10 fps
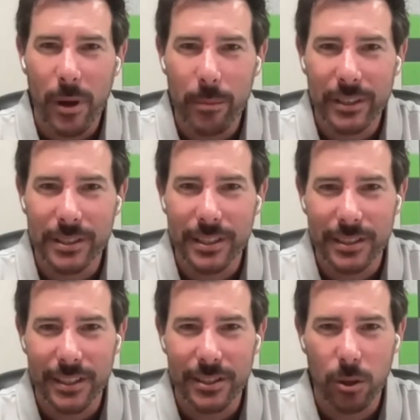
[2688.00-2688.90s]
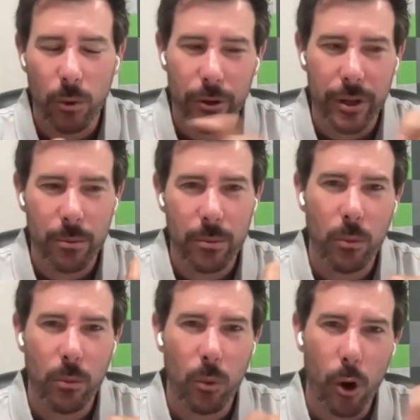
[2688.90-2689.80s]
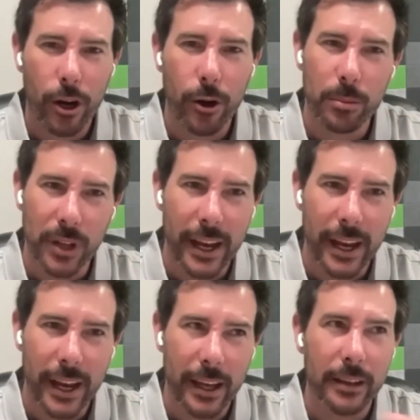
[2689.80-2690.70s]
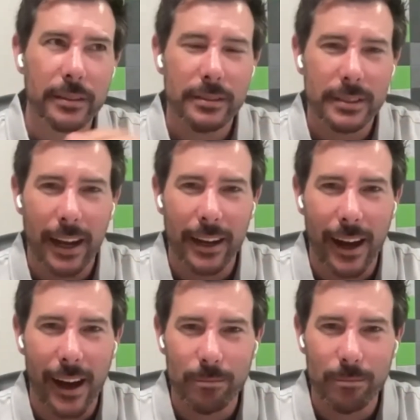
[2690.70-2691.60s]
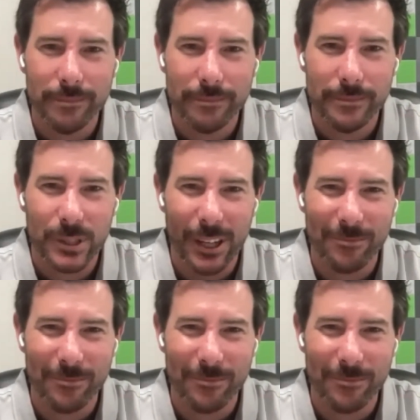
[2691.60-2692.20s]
of my businesses. So William Walker Blake dot com. All